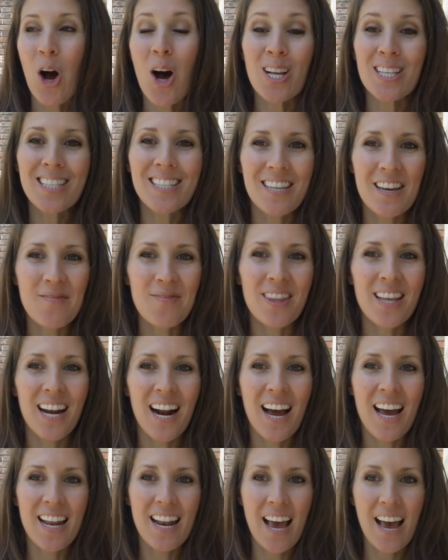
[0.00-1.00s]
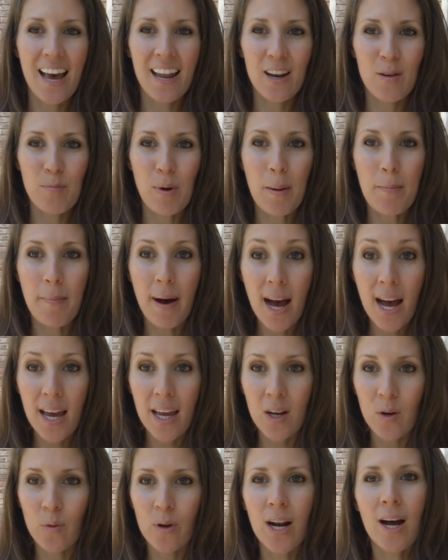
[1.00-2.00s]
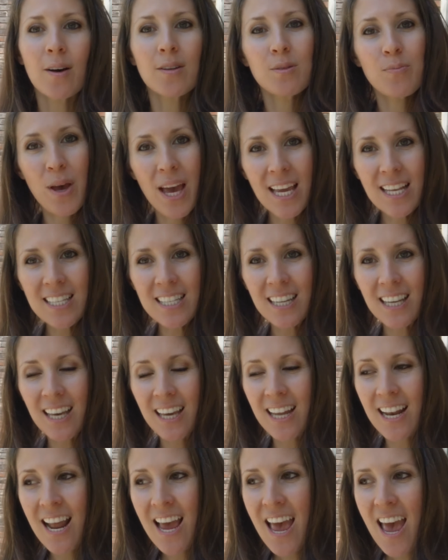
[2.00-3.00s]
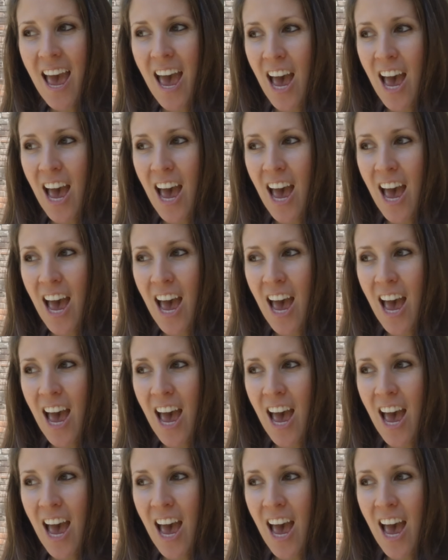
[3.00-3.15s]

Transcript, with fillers: concept that I had had in my mind when I was painting it.